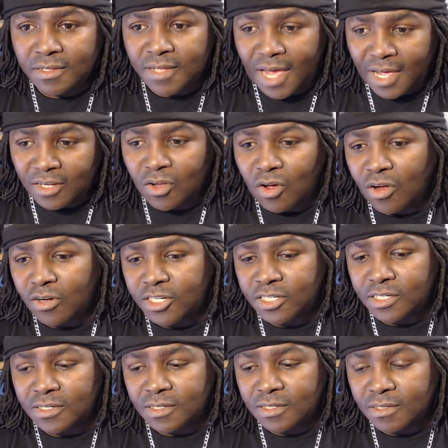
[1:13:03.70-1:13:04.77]
at
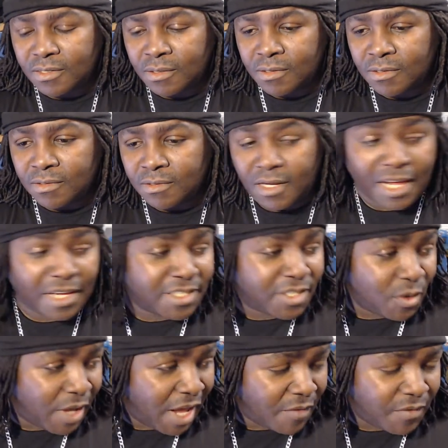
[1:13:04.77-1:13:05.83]
launch. And I
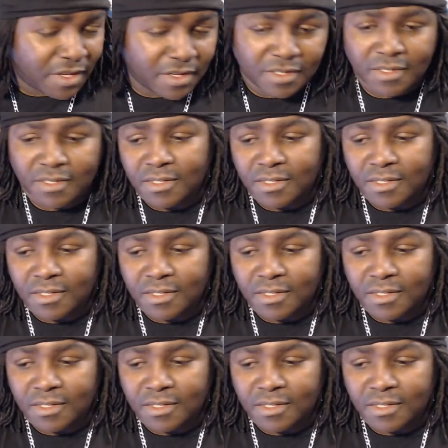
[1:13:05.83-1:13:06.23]
still have it.